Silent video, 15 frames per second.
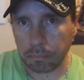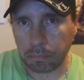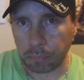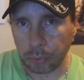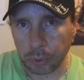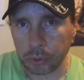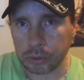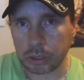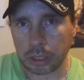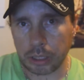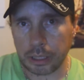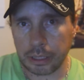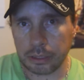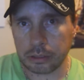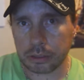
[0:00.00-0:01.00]
bruise
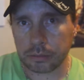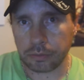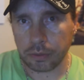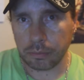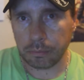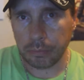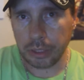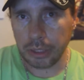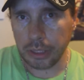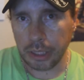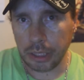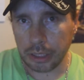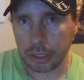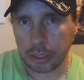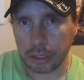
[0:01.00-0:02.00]
lines from me
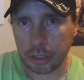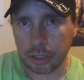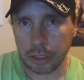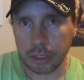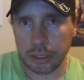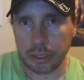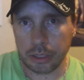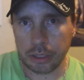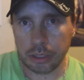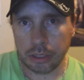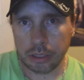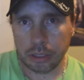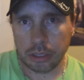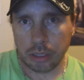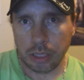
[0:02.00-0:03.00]
hitting the
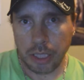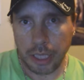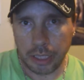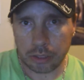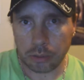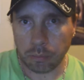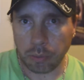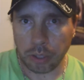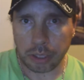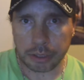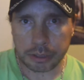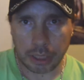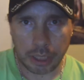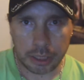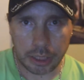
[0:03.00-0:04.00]

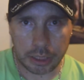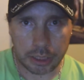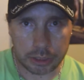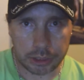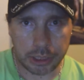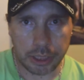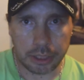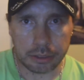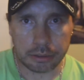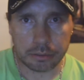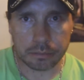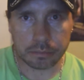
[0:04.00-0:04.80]
handlebars and then the chain.